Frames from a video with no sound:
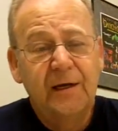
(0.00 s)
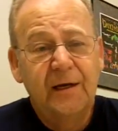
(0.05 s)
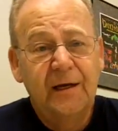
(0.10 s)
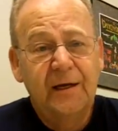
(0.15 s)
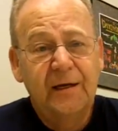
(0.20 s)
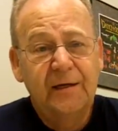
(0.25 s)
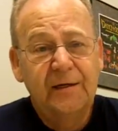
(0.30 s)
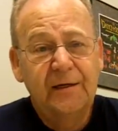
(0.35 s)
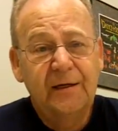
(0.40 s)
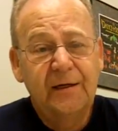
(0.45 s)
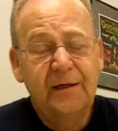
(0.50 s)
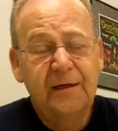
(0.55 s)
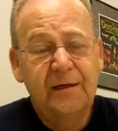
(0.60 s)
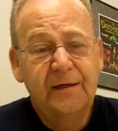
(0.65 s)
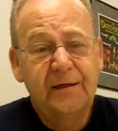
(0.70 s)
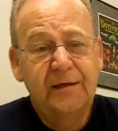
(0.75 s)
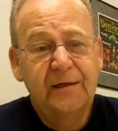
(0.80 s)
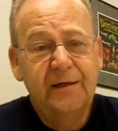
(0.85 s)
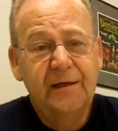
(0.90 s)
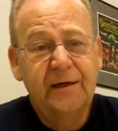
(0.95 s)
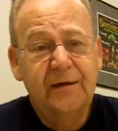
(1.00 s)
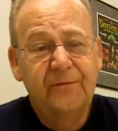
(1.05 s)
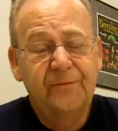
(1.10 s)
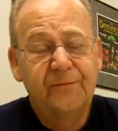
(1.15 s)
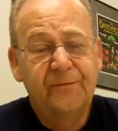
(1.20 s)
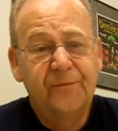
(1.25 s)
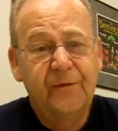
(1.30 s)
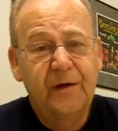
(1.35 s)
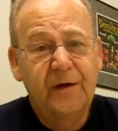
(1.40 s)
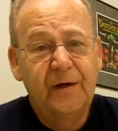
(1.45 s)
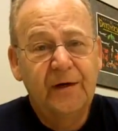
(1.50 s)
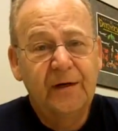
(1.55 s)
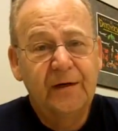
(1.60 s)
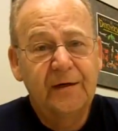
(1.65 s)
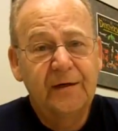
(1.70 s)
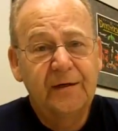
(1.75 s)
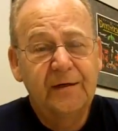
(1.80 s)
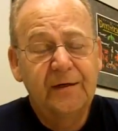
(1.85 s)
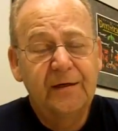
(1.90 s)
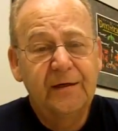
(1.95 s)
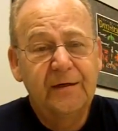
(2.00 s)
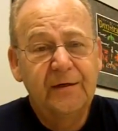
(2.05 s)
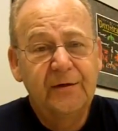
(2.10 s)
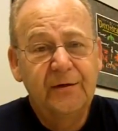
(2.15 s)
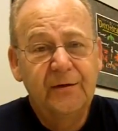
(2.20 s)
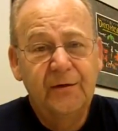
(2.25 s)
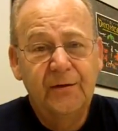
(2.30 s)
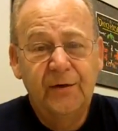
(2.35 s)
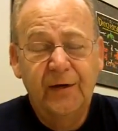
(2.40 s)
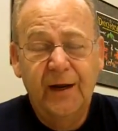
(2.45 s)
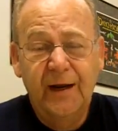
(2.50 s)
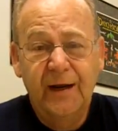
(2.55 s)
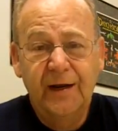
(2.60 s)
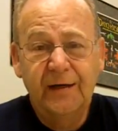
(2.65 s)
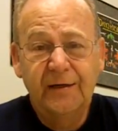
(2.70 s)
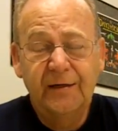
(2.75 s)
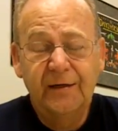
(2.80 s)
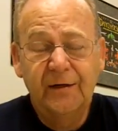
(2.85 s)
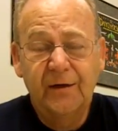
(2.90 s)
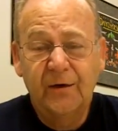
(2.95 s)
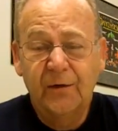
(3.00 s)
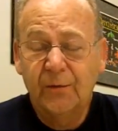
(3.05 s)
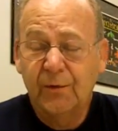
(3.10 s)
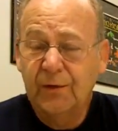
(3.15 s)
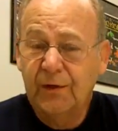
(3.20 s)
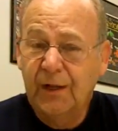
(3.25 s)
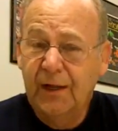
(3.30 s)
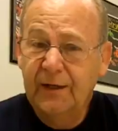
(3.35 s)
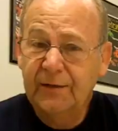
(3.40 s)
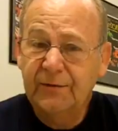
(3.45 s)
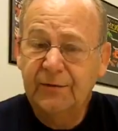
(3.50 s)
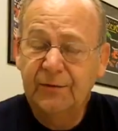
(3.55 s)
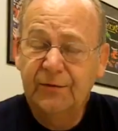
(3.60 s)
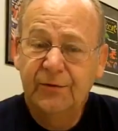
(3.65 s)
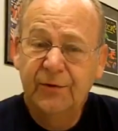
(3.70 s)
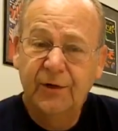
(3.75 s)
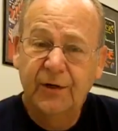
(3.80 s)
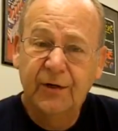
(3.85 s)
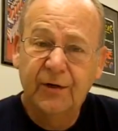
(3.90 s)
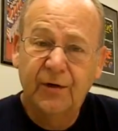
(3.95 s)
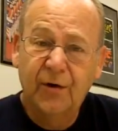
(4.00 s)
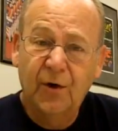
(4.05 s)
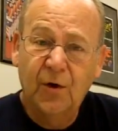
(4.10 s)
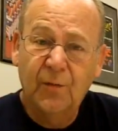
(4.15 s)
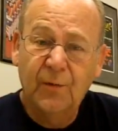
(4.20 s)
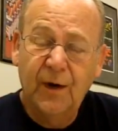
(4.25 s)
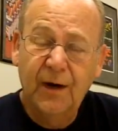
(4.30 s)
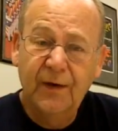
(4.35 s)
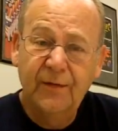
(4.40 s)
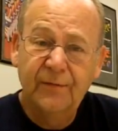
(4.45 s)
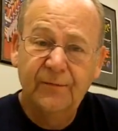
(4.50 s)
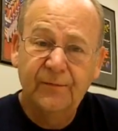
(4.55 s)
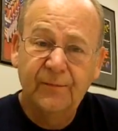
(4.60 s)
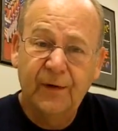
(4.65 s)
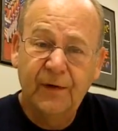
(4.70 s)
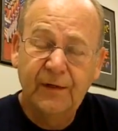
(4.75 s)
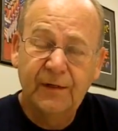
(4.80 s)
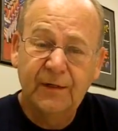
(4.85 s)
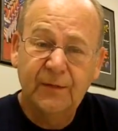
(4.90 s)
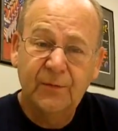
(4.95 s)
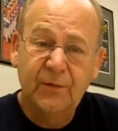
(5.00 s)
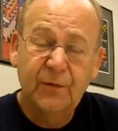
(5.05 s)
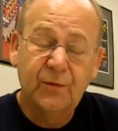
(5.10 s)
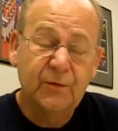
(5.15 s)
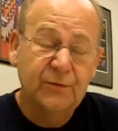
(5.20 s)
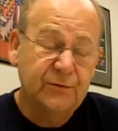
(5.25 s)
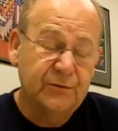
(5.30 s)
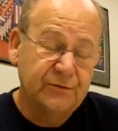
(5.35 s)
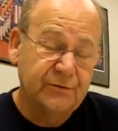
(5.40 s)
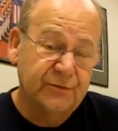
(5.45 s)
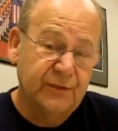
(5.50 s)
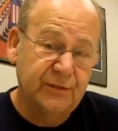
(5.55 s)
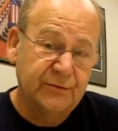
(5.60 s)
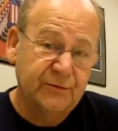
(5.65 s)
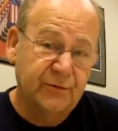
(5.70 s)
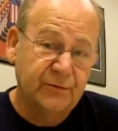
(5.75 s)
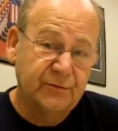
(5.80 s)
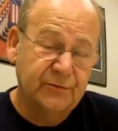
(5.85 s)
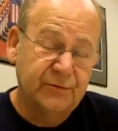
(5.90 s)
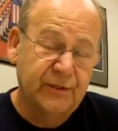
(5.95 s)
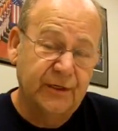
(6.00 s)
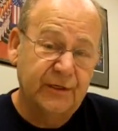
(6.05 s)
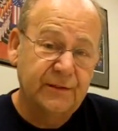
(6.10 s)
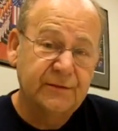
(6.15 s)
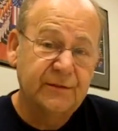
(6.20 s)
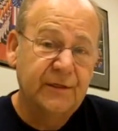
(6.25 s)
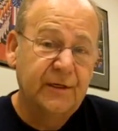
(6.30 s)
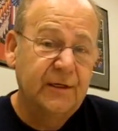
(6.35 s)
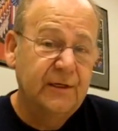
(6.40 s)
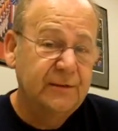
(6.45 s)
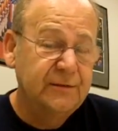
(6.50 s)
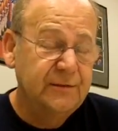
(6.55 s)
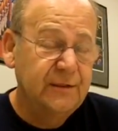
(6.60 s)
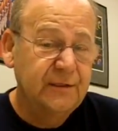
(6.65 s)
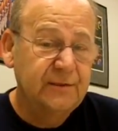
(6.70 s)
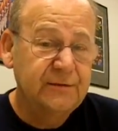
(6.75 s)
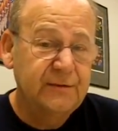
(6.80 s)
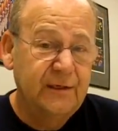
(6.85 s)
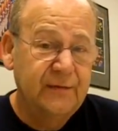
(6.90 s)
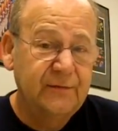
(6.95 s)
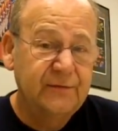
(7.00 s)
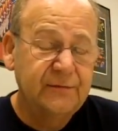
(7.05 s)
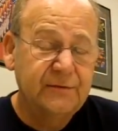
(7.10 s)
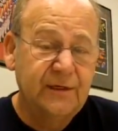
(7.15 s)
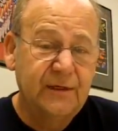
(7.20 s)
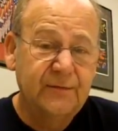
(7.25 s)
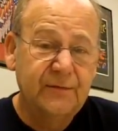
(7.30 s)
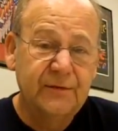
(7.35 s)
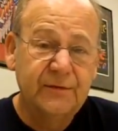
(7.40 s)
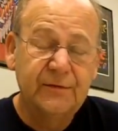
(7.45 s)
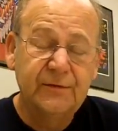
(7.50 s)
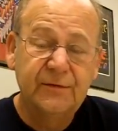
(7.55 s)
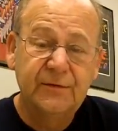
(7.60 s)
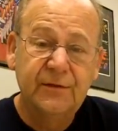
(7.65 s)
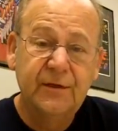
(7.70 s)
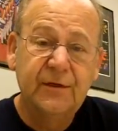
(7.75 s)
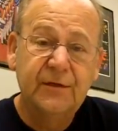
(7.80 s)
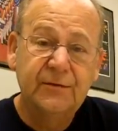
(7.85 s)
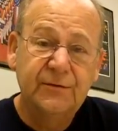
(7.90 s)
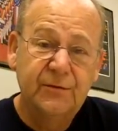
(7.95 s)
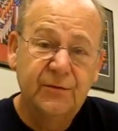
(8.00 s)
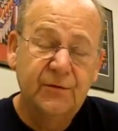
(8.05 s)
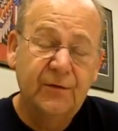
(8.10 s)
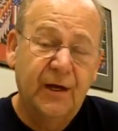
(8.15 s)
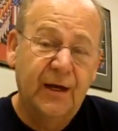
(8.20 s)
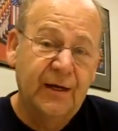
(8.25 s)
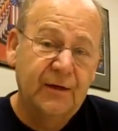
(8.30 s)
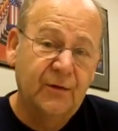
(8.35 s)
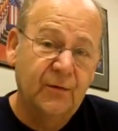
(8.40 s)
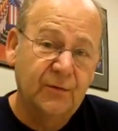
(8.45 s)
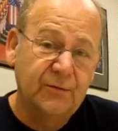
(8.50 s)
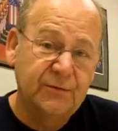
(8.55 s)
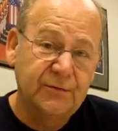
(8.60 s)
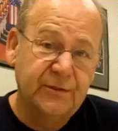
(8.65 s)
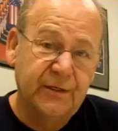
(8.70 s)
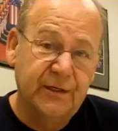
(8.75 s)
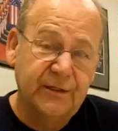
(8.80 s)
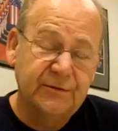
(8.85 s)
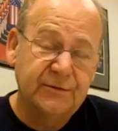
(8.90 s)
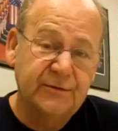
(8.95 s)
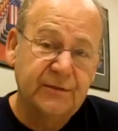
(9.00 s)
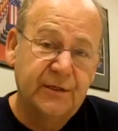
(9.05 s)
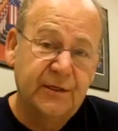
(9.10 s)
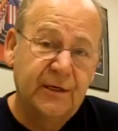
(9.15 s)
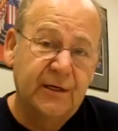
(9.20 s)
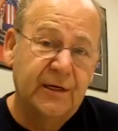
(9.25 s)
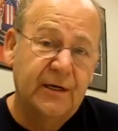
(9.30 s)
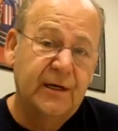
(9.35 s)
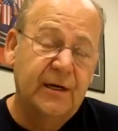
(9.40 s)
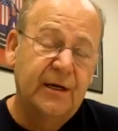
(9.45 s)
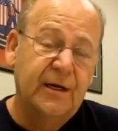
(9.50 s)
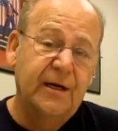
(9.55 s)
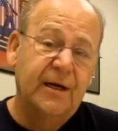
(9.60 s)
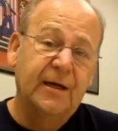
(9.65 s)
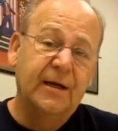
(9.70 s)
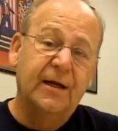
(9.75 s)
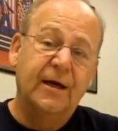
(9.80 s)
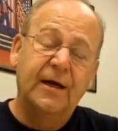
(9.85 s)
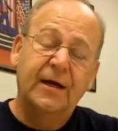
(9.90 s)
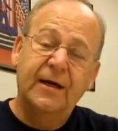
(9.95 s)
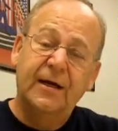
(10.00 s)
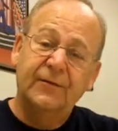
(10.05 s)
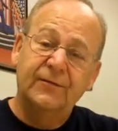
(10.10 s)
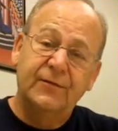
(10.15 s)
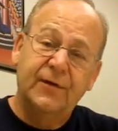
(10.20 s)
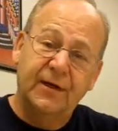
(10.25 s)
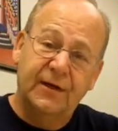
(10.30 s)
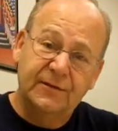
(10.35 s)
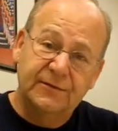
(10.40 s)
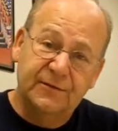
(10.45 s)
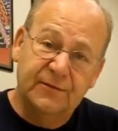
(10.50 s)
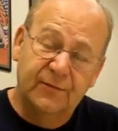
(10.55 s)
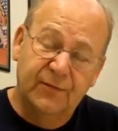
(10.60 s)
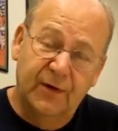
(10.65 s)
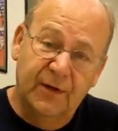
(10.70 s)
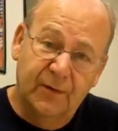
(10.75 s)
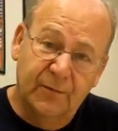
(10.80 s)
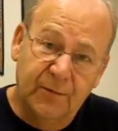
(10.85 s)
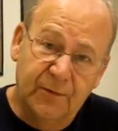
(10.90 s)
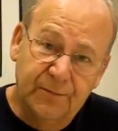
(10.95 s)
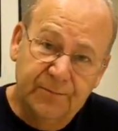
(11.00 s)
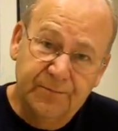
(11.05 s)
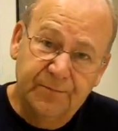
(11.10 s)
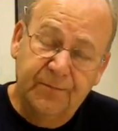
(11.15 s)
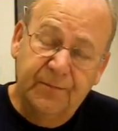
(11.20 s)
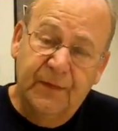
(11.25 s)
And if you can or would like to, you can call my number, which is 606-677-2906, and I have tickets available.